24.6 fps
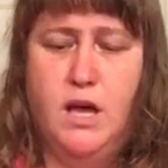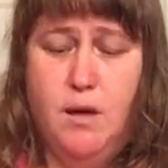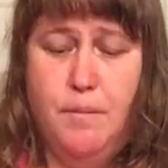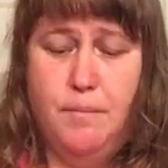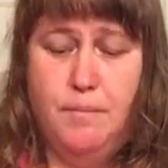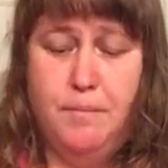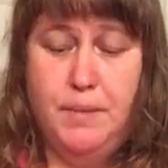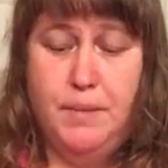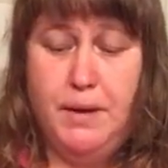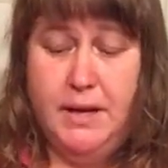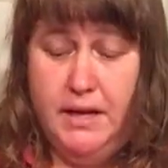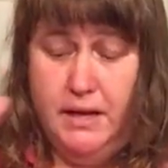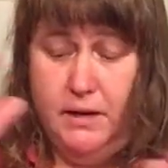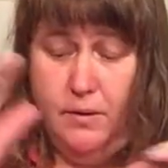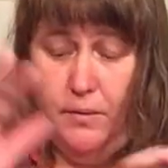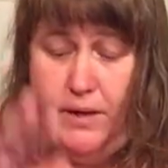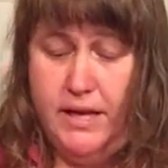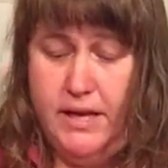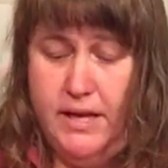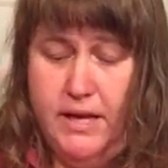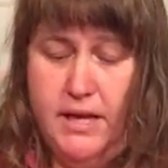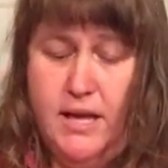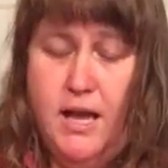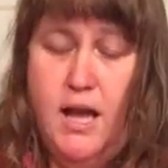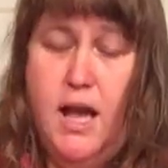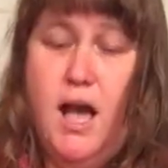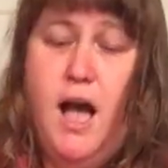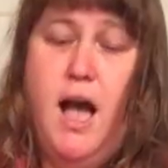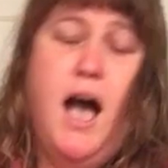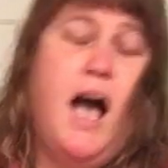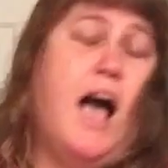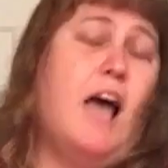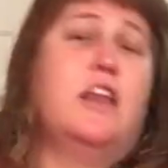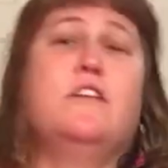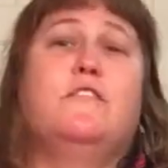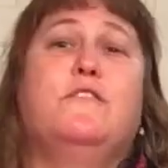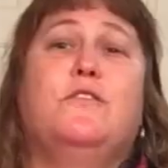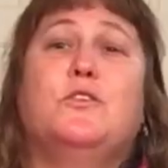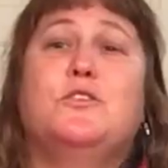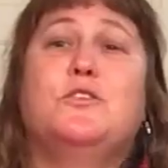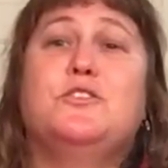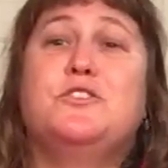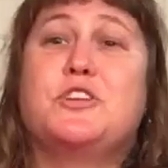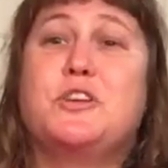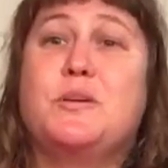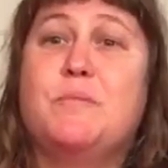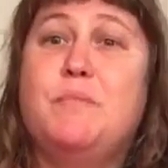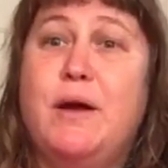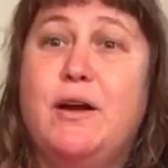Um, but anyway, I look forward to
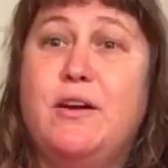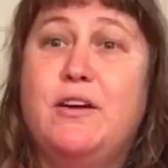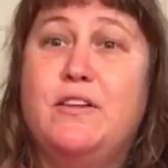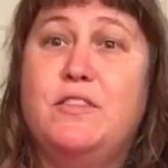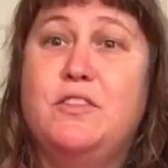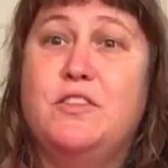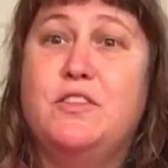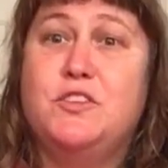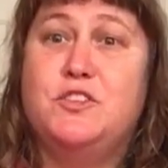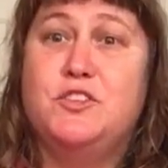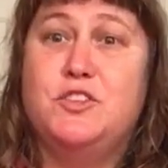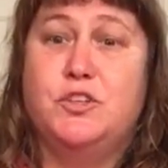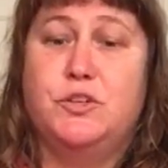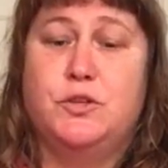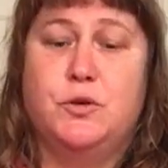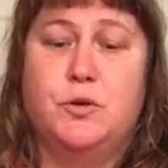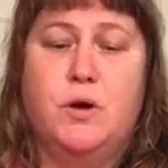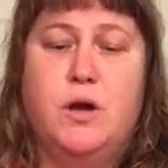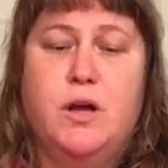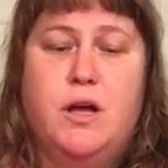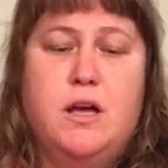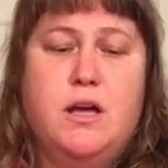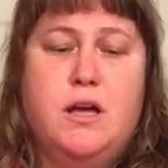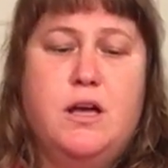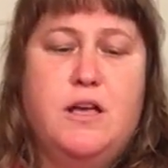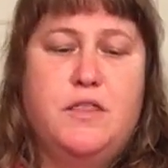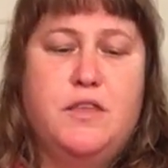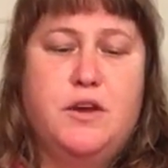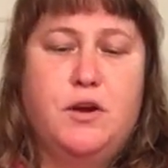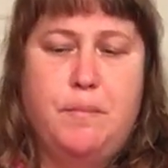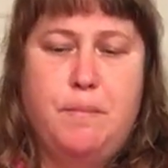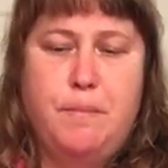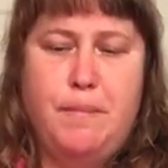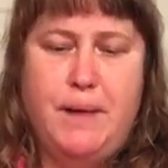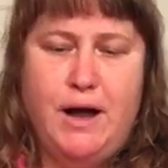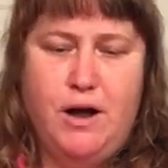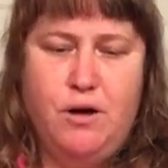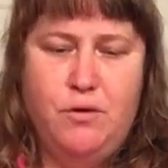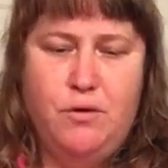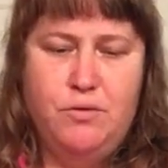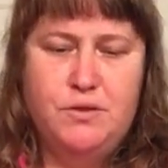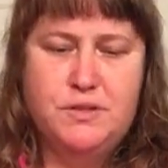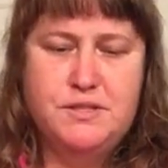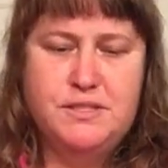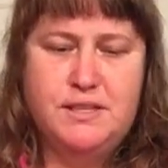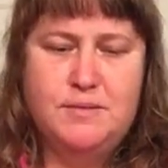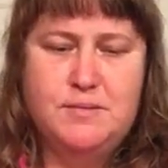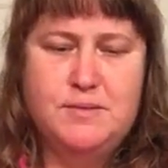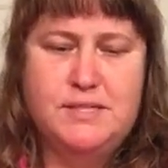comparing the two. They're about the
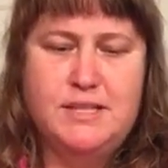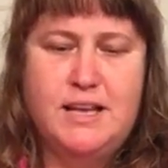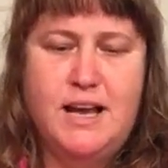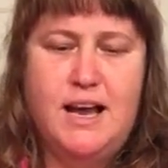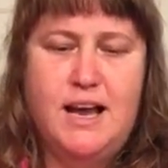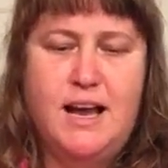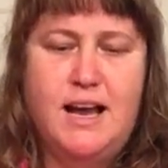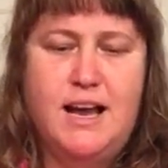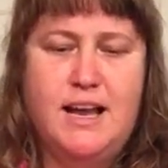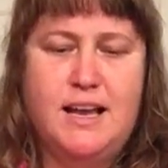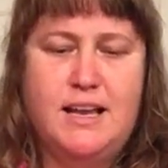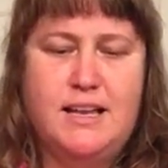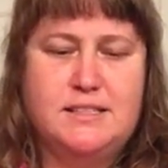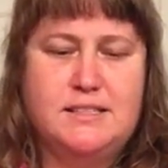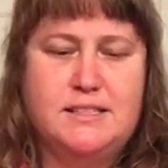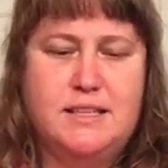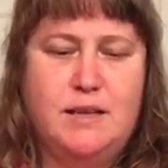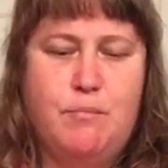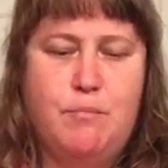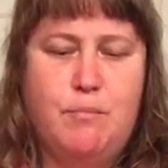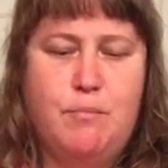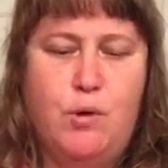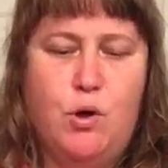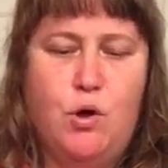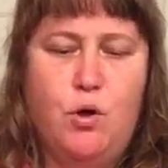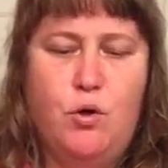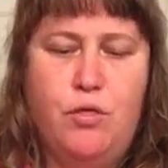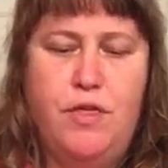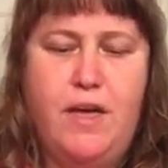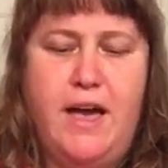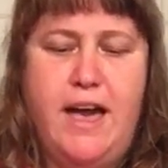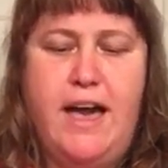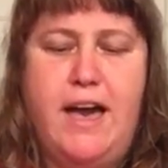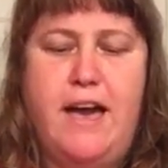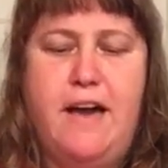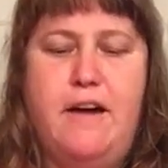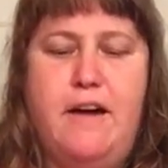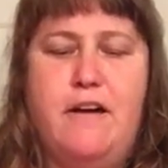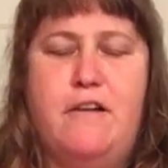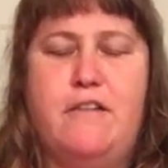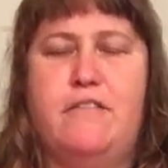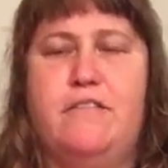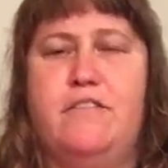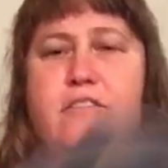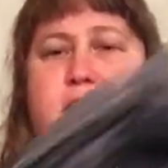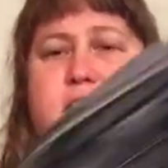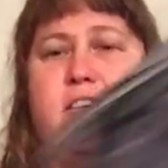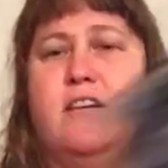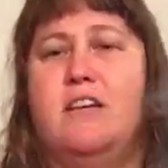same size. They both have
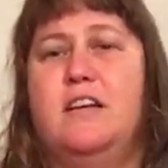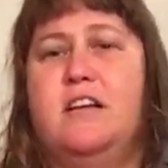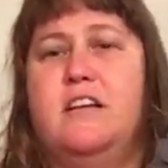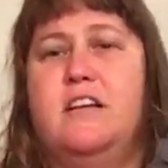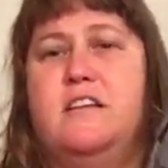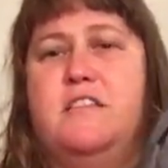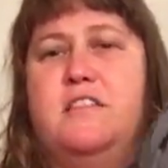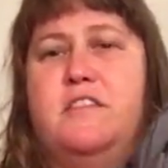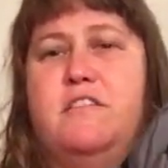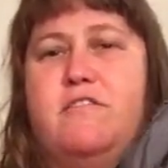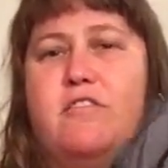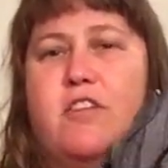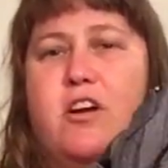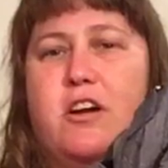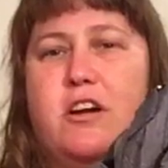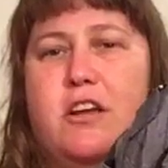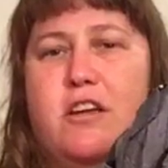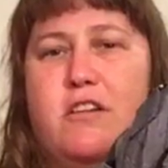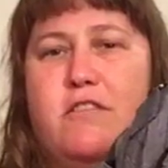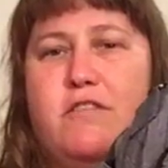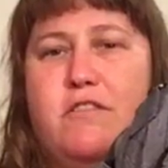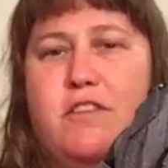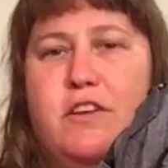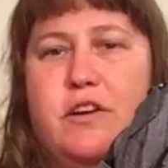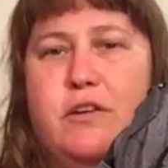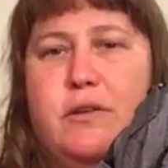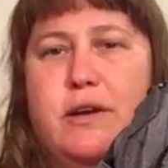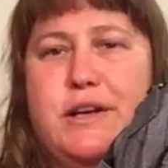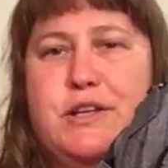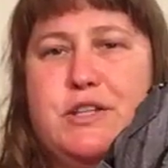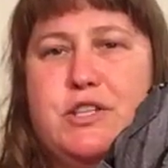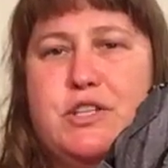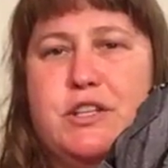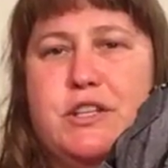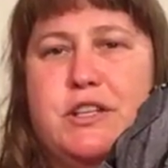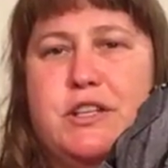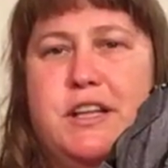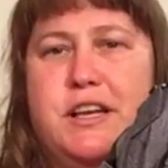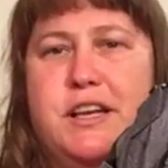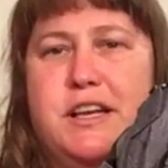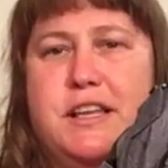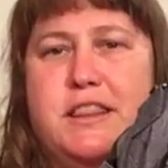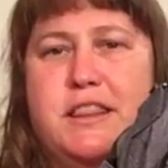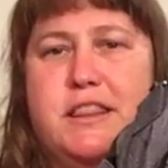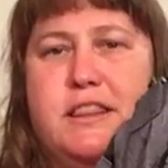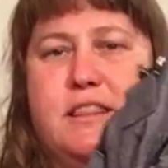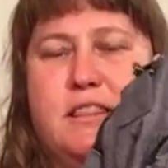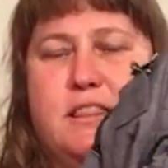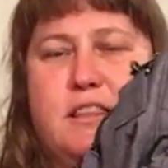the front configuration like
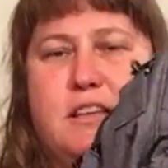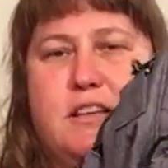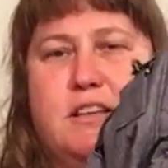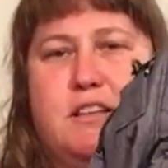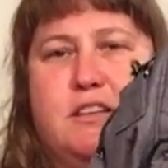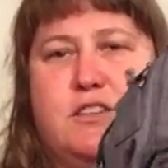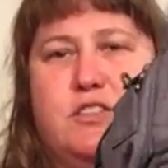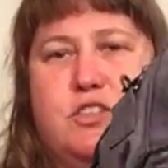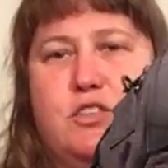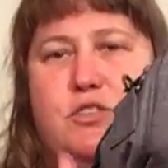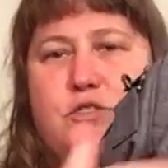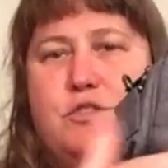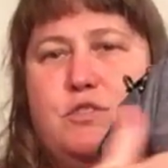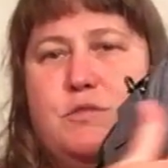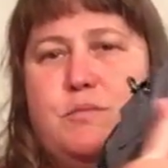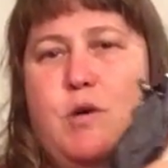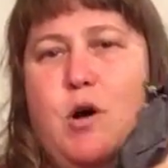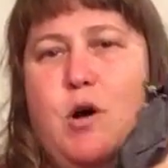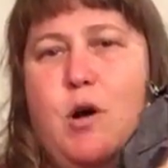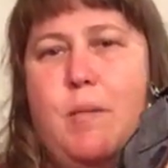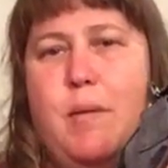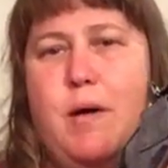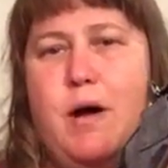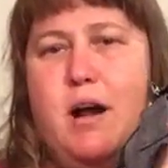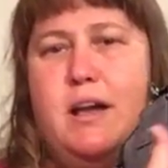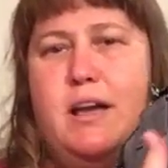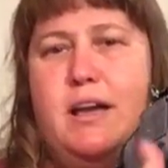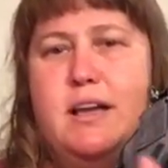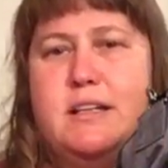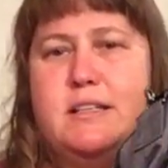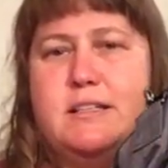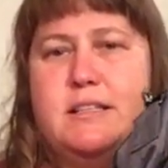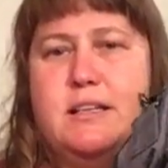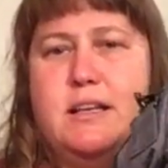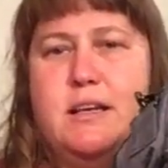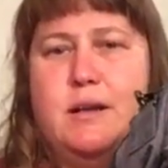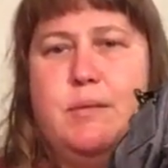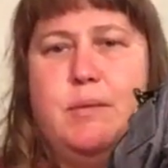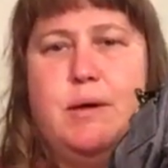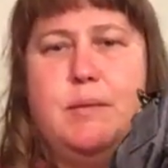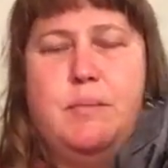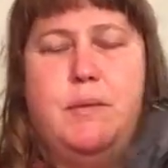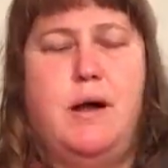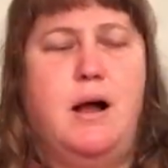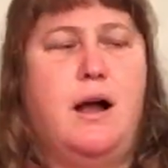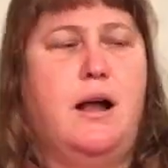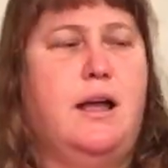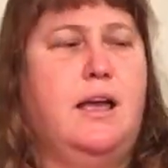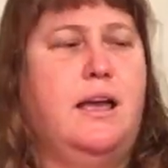the two small pockets and a big
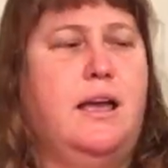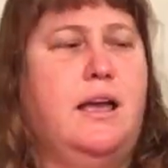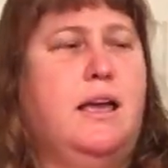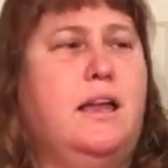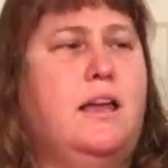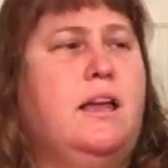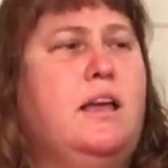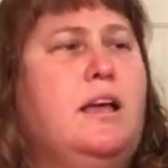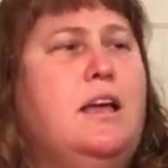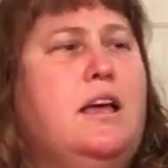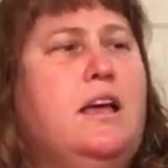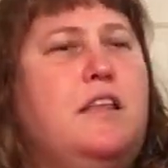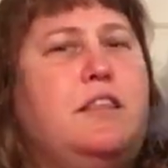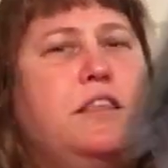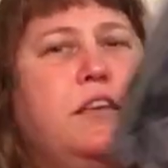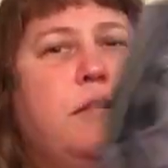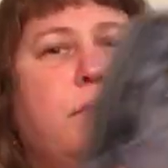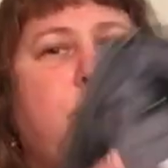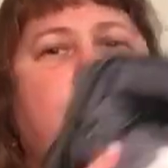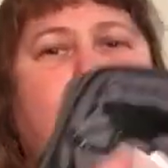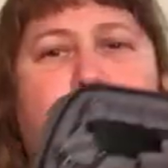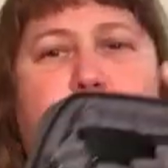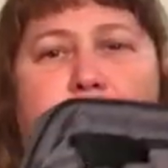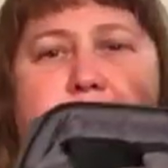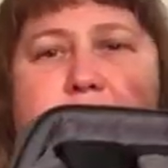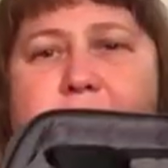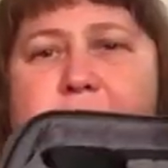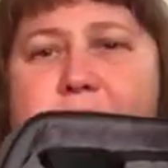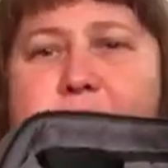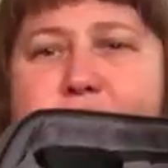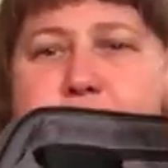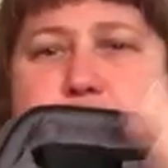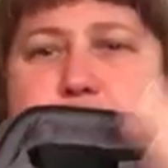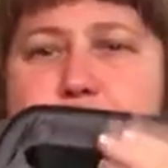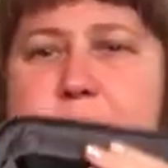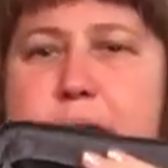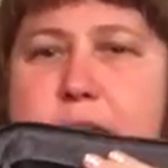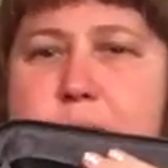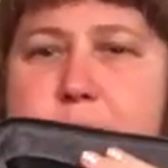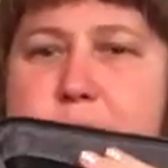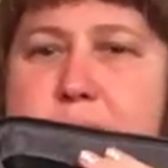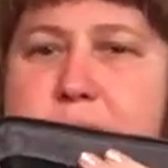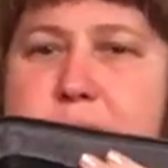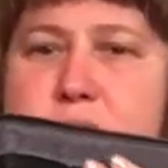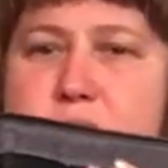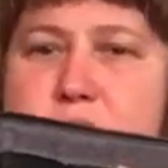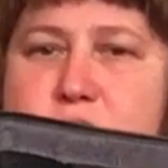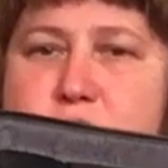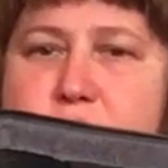pocket. They both have the
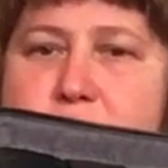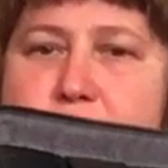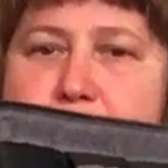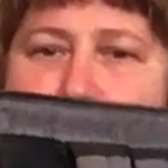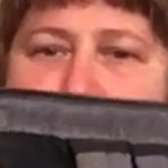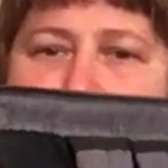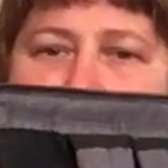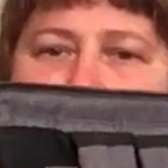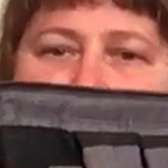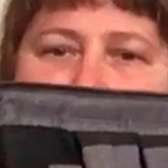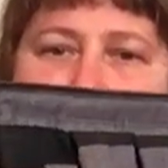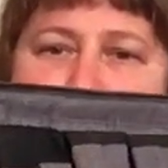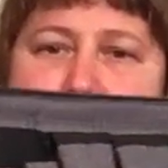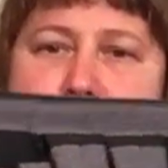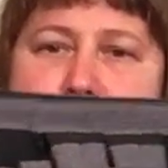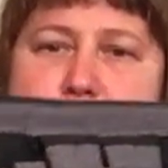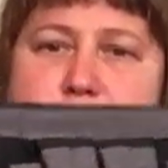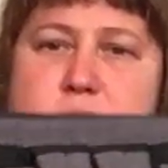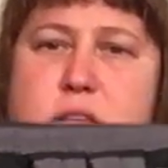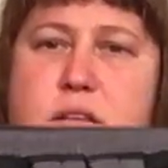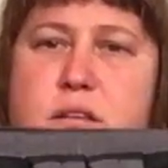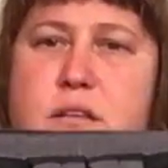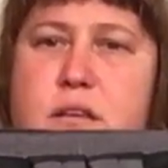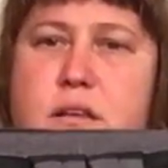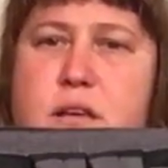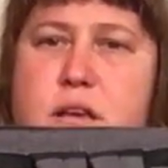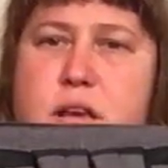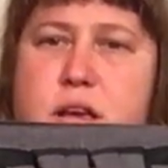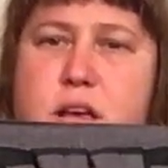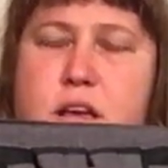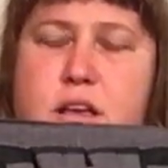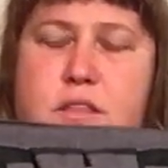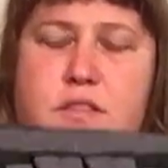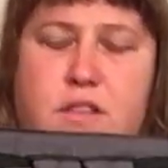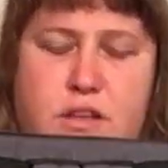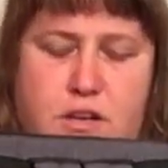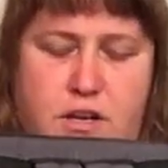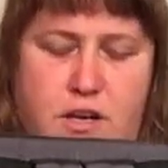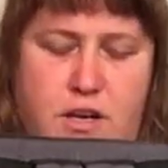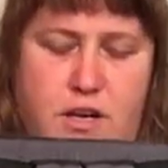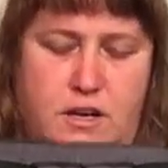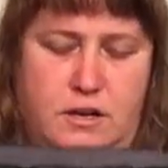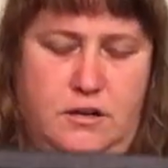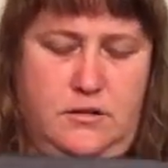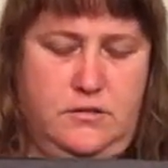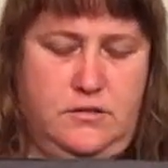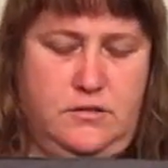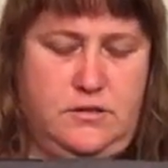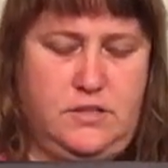backpack straps that
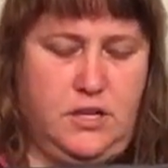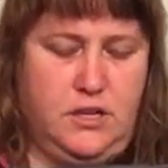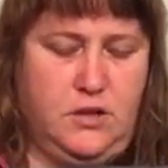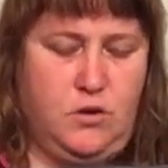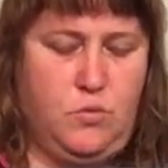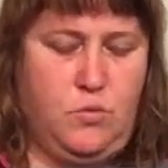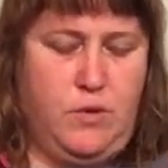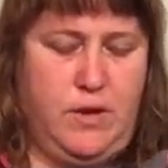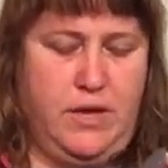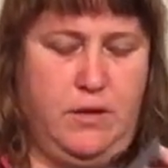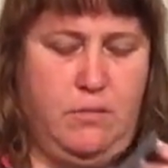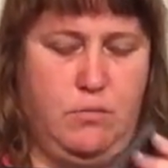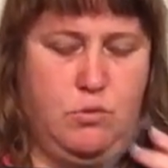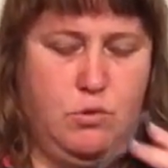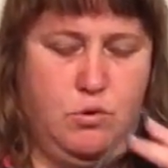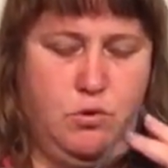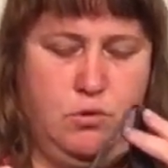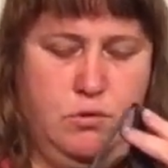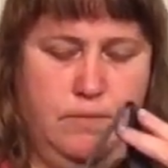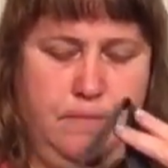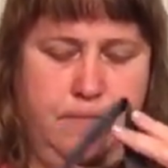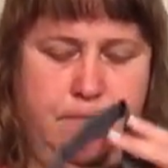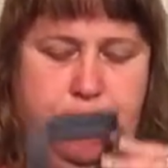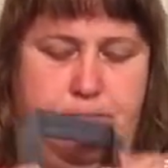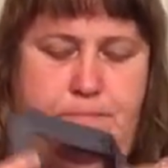are tuckawayable.